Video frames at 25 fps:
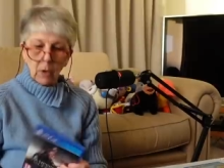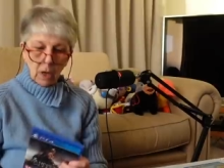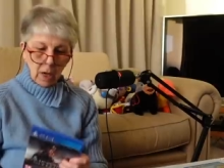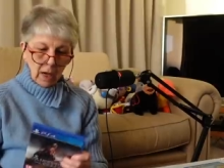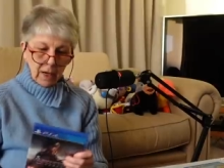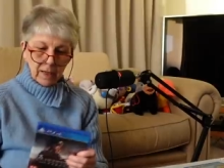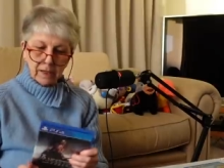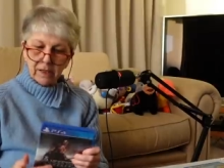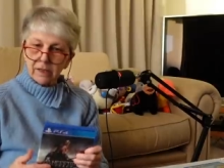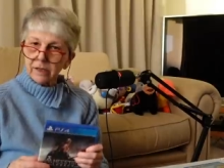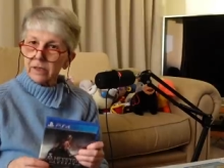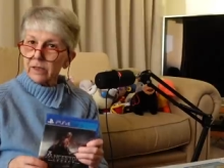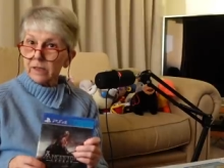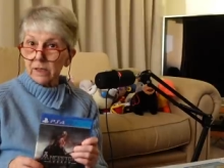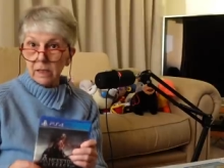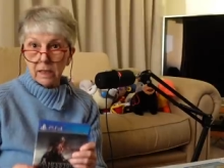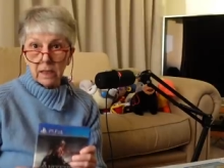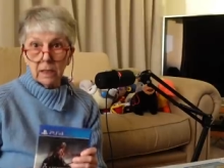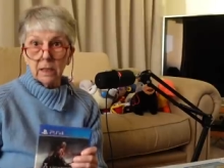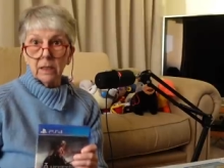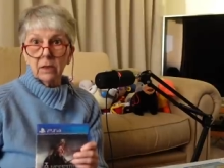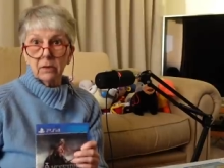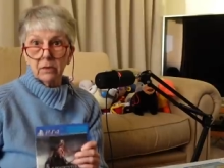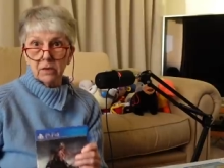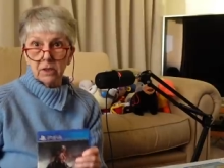I
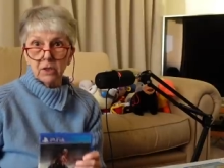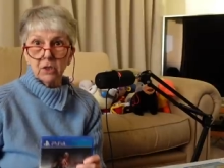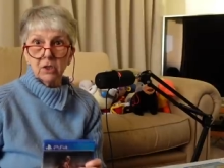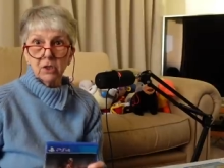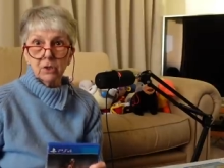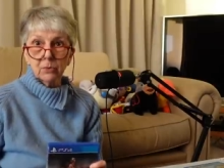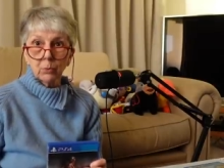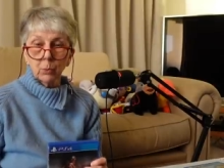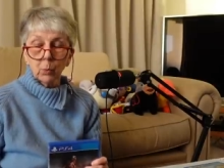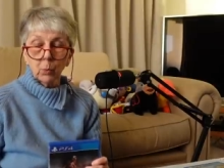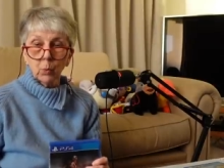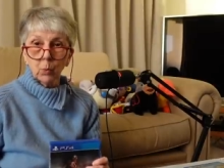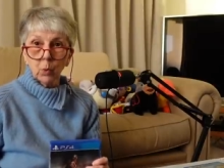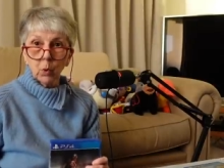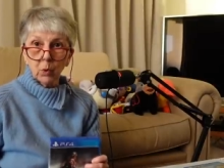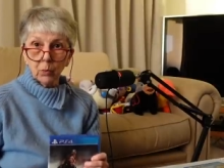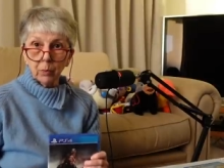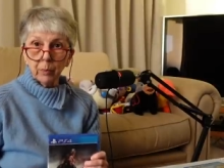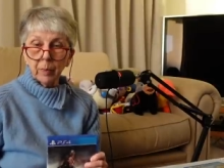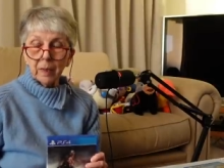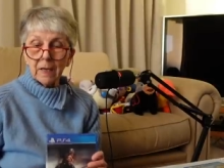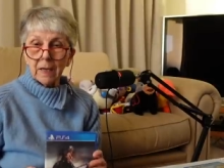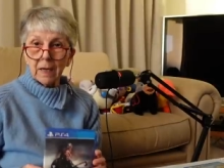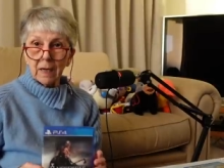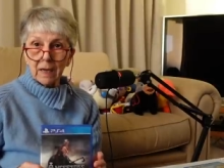think this
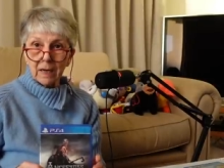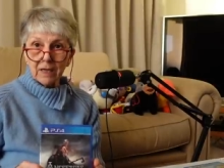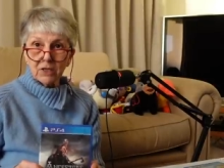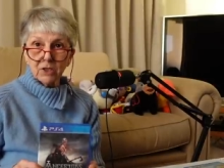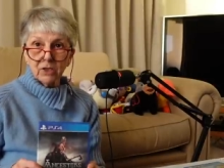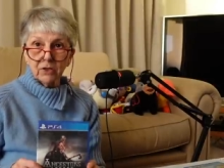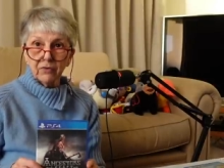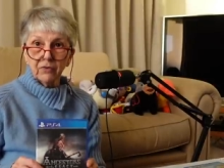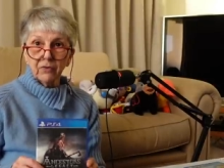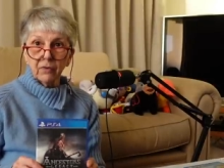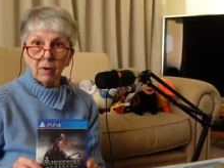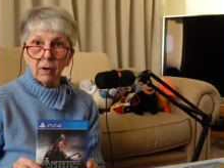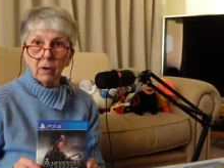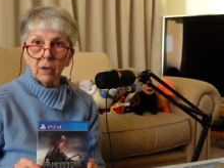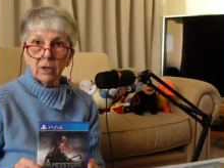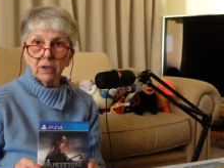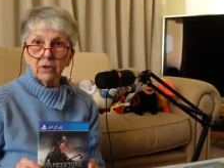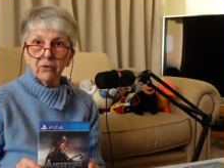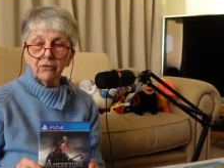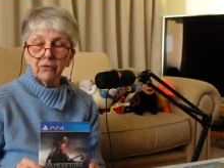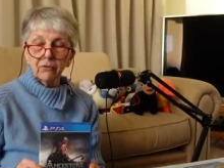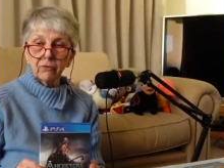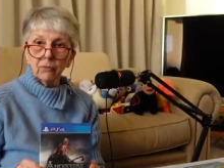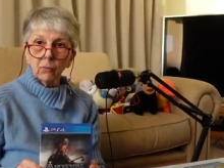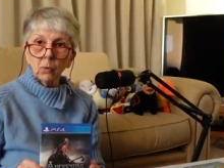would be classified
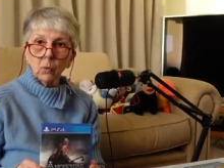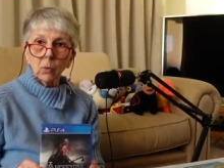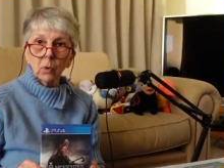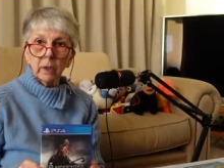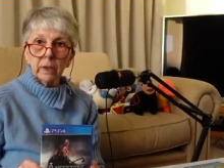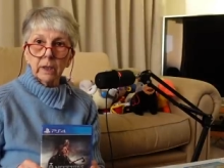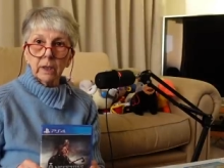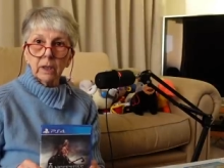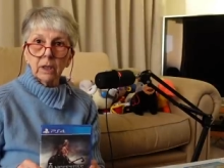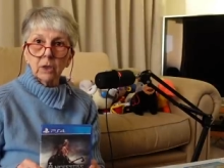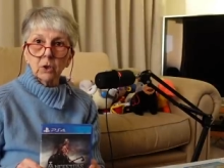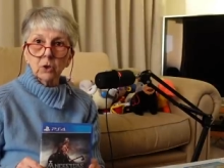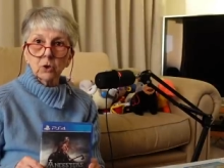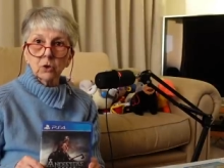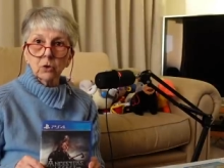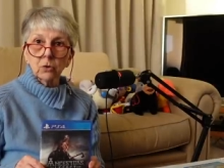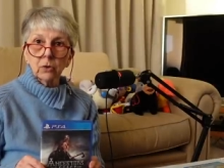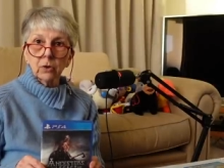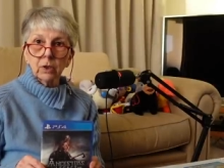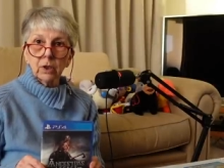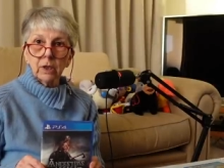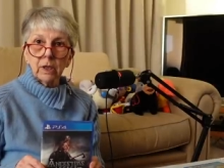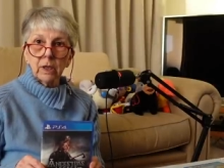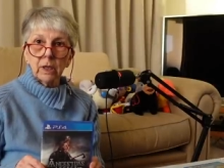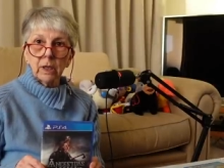as falling into
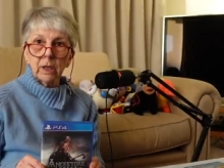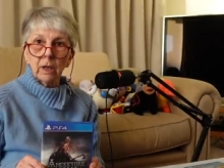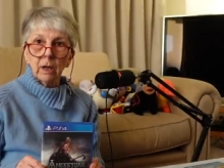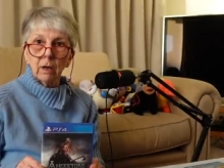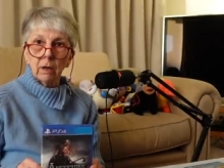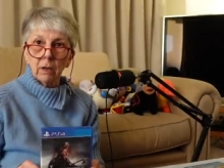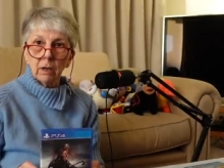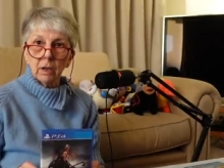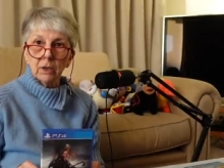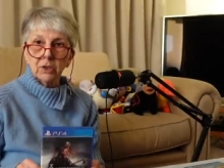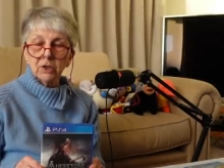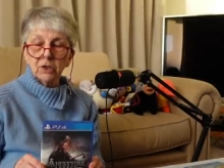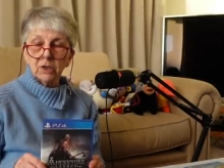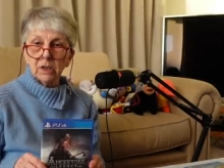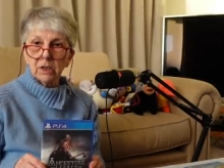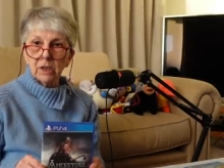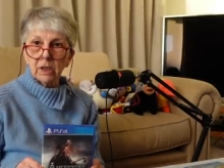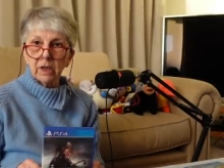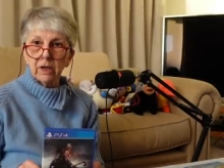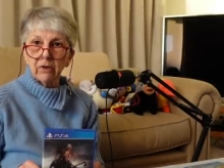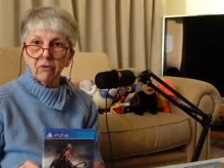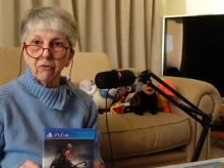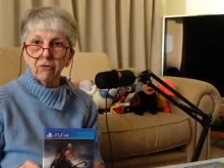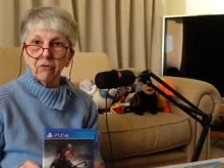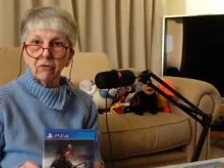the
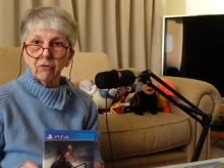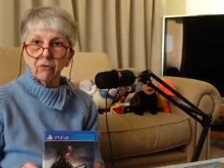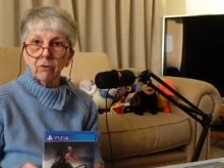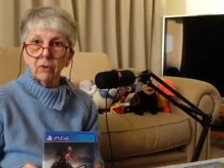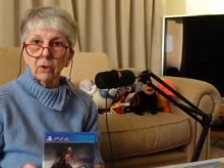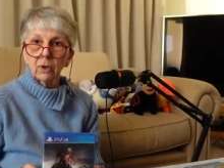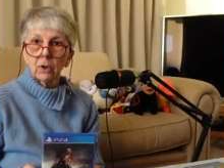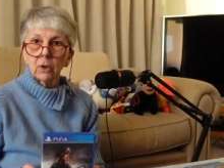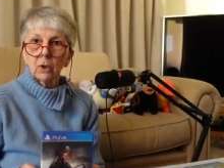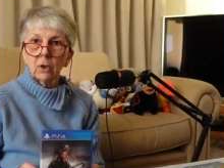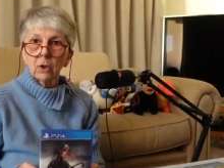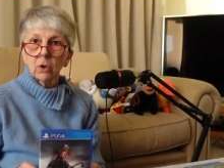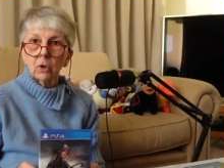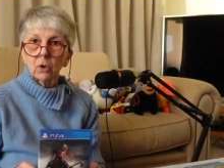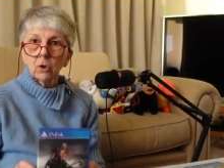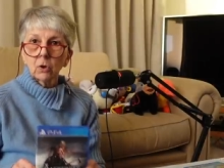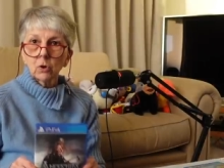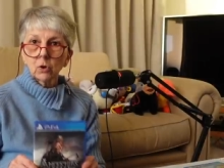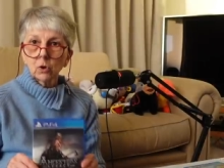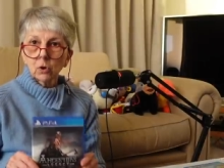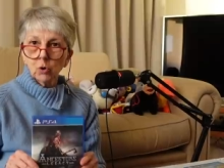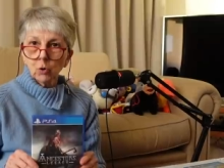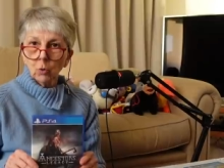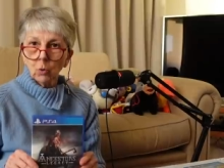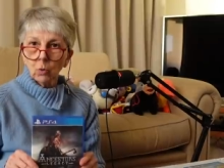RTS
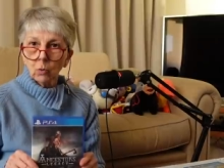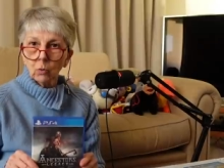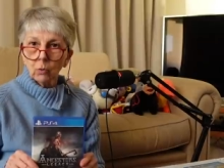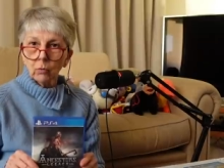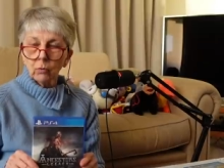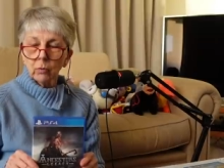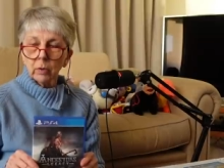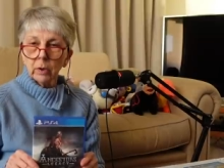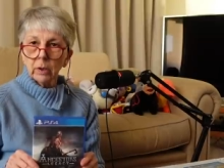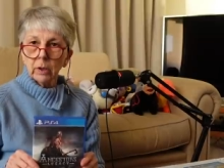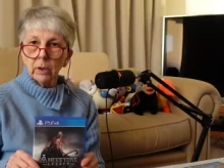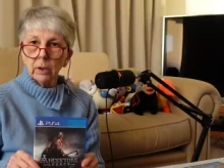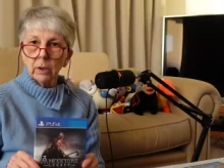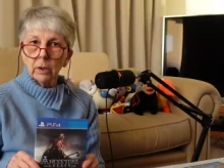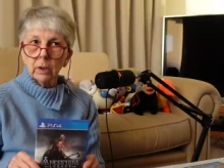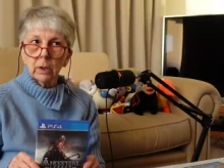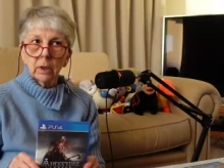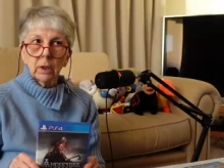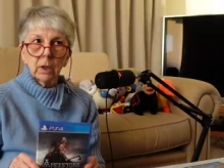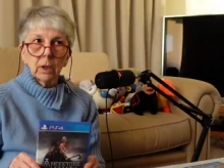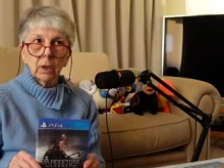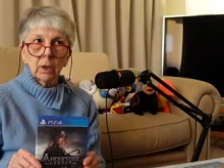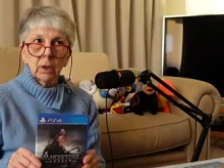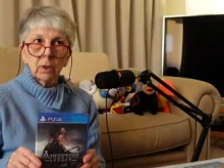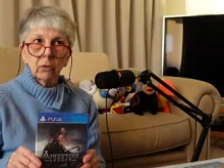genre,
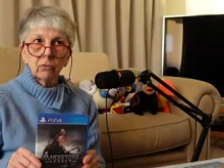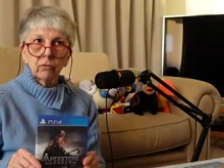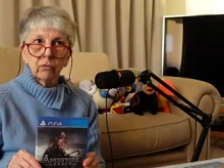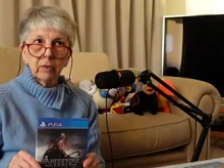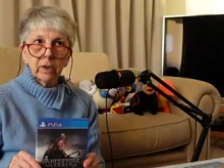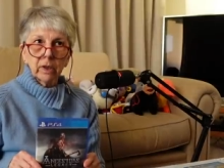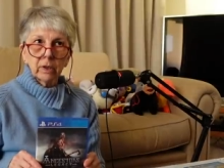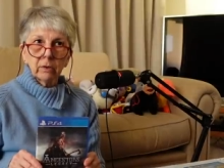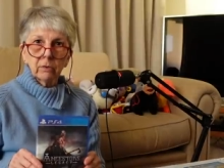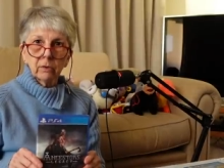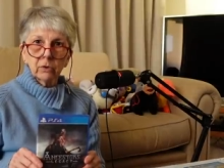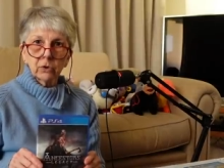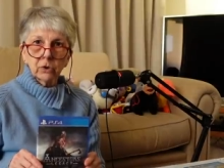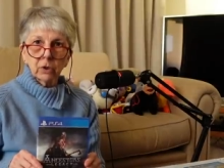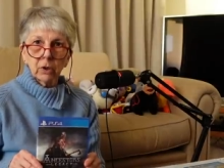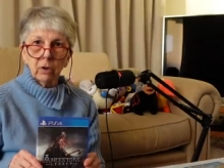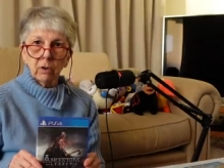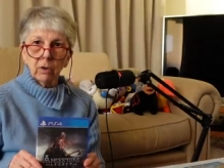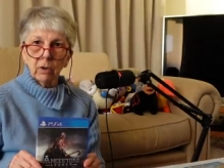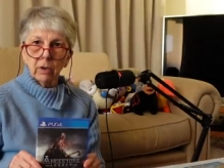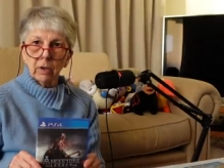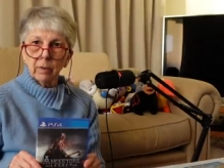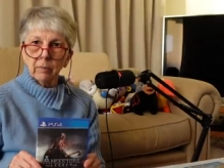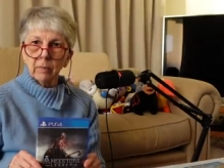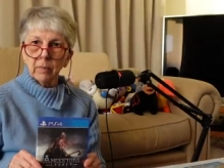
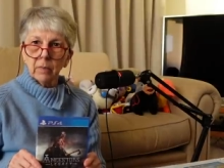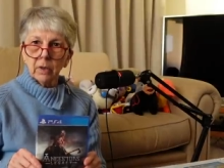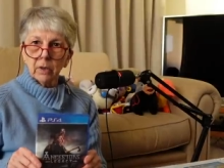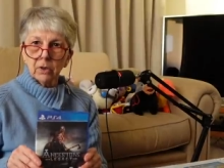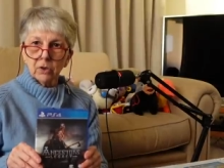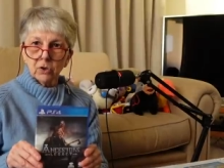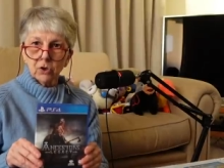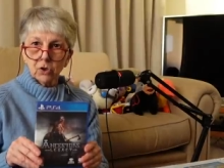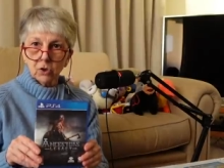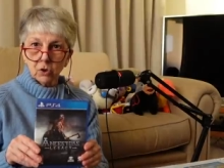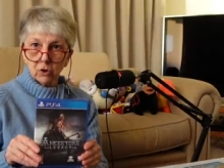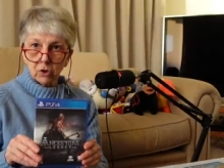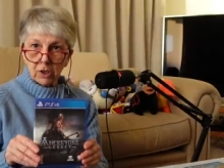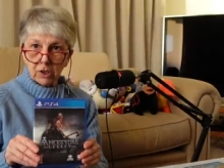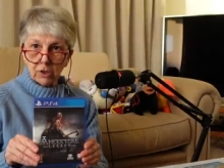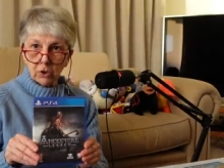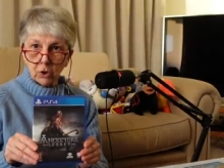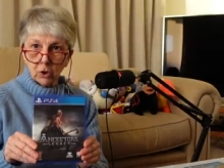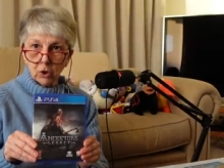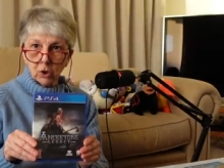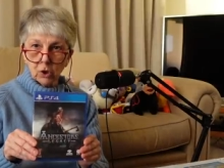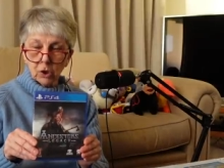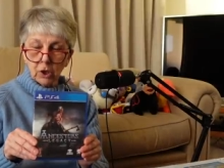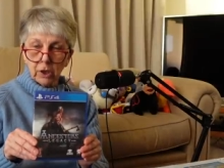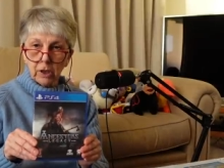real-time
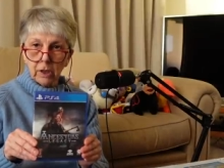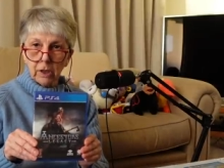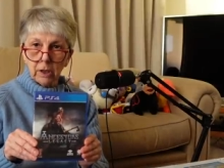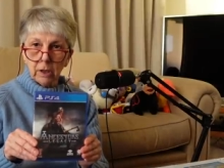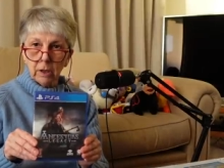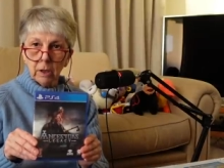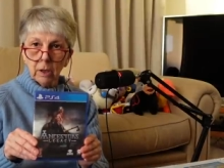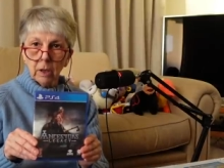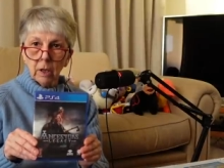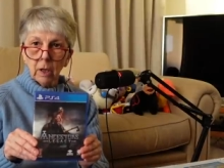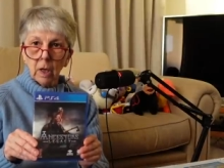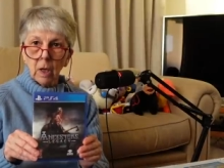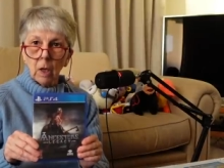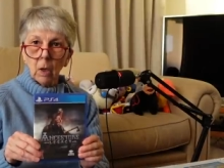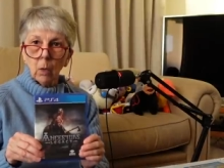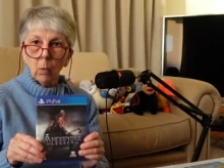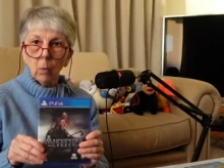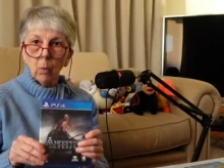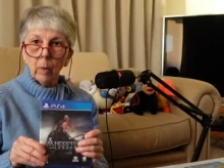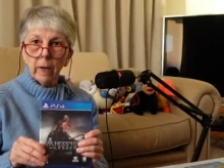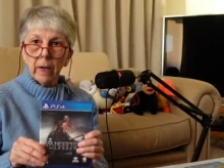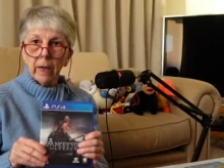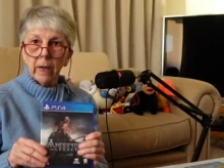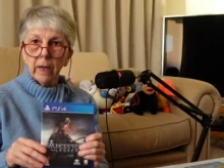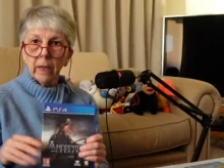strategy,
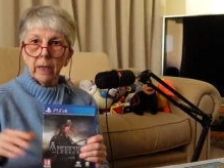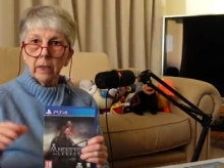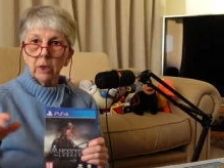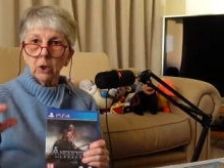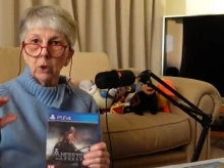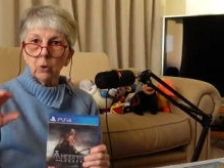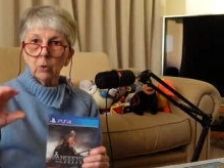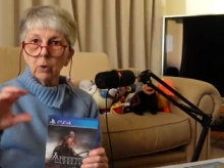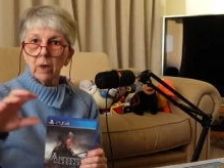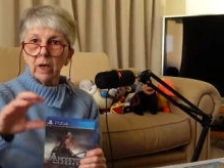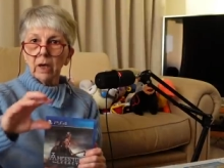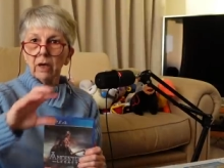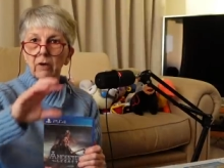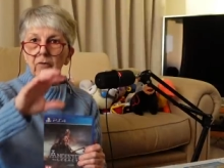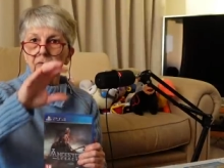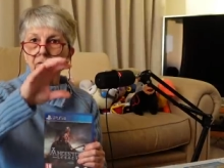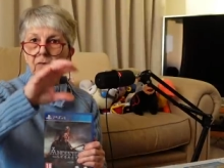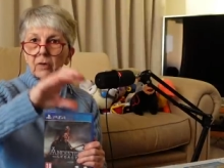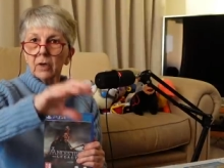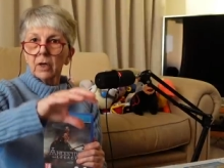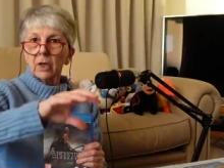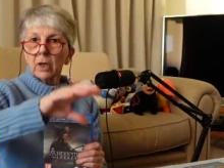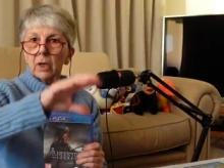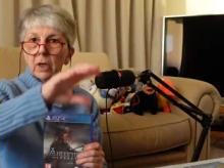where you have